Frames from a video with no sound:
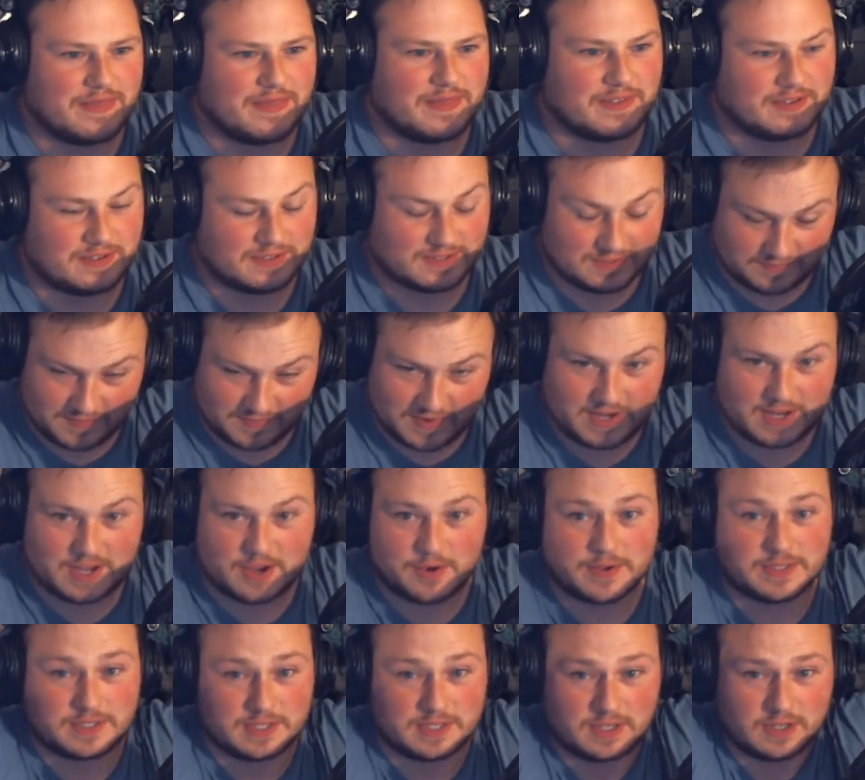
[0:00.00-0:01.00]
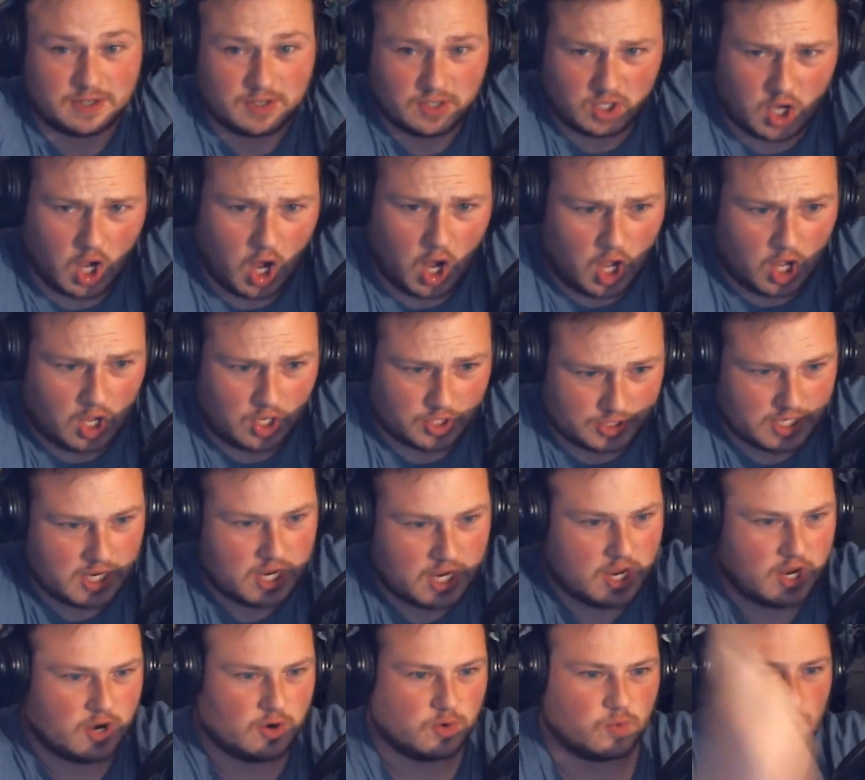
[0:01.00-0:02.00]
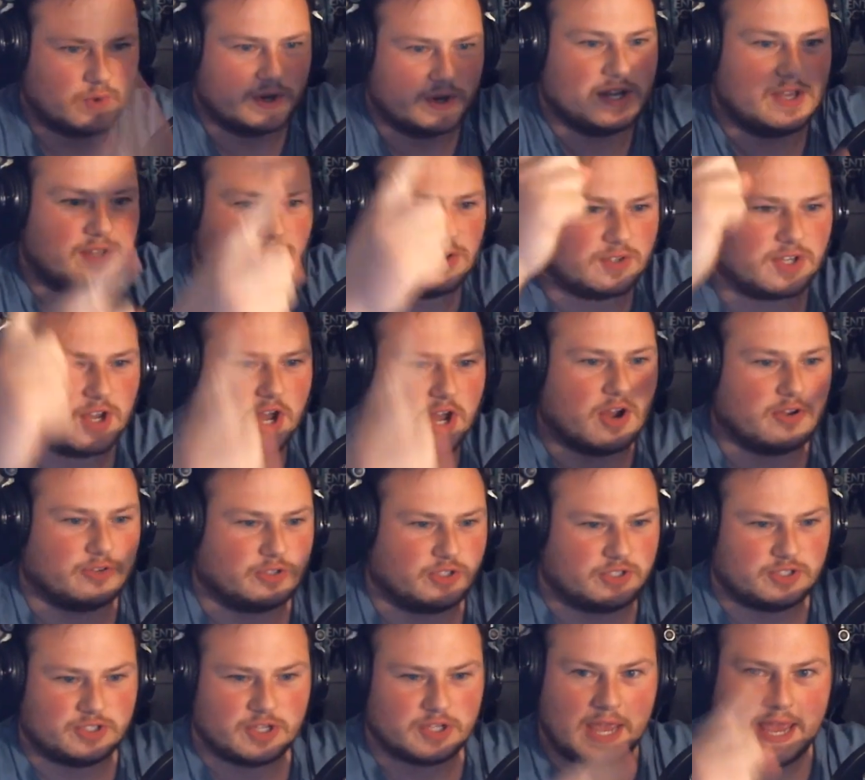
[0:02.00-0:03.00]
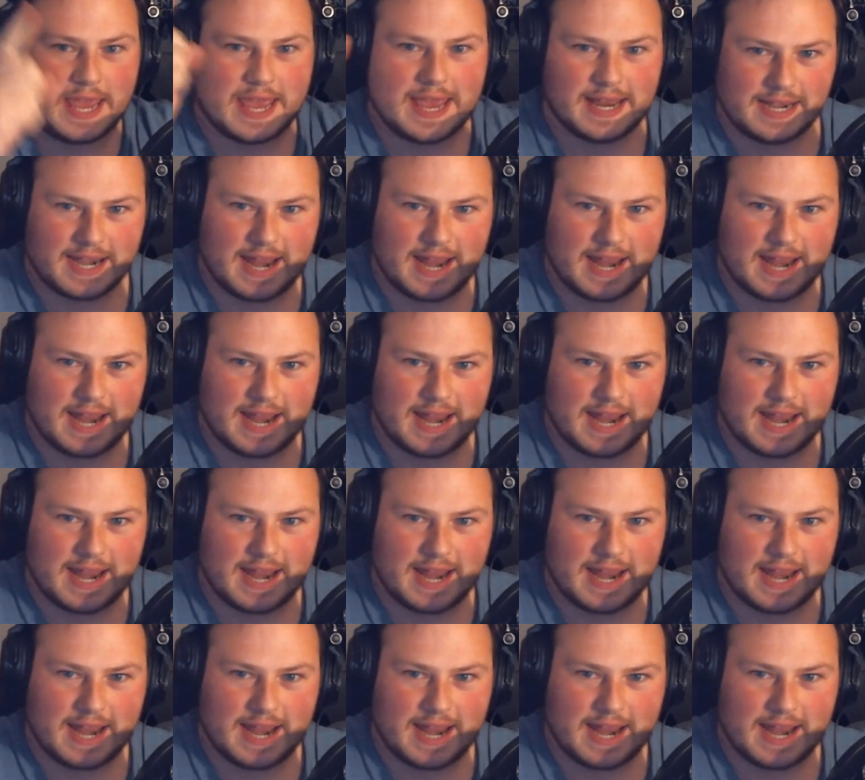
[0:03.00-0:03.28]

and this video is called Real Ghosts.